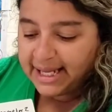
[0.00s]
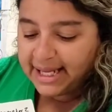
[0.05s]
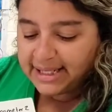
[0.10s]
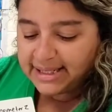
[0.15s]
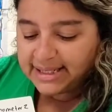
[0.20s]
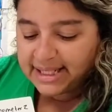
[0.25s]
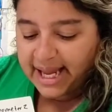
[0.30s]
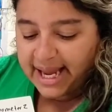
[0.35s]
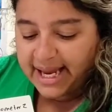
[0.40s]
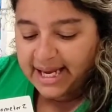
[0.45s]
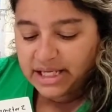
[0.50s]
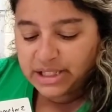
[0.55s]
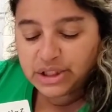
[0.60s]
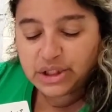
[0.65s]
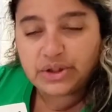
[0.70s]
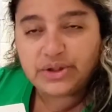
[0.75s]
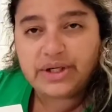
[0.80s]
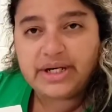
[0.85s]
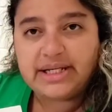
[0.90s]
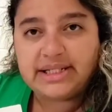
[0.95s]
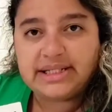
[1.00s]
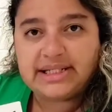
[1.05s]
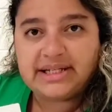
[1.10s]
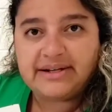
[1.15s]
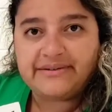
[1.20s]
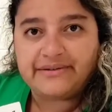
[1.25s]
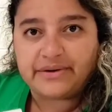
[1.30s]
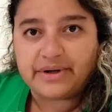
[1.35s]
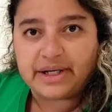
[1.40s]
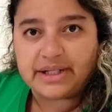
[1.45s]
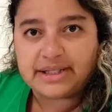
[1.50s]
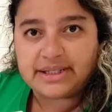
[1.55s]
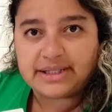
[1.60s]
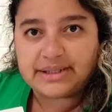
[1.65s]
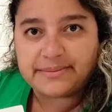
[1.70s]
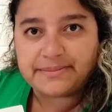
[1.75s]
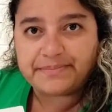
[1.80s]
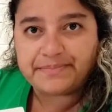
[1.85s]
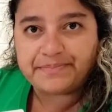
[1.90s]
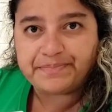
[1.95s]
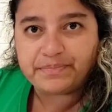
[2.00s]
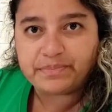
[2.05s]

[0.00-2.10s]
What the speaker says: It's 8 degrees difference.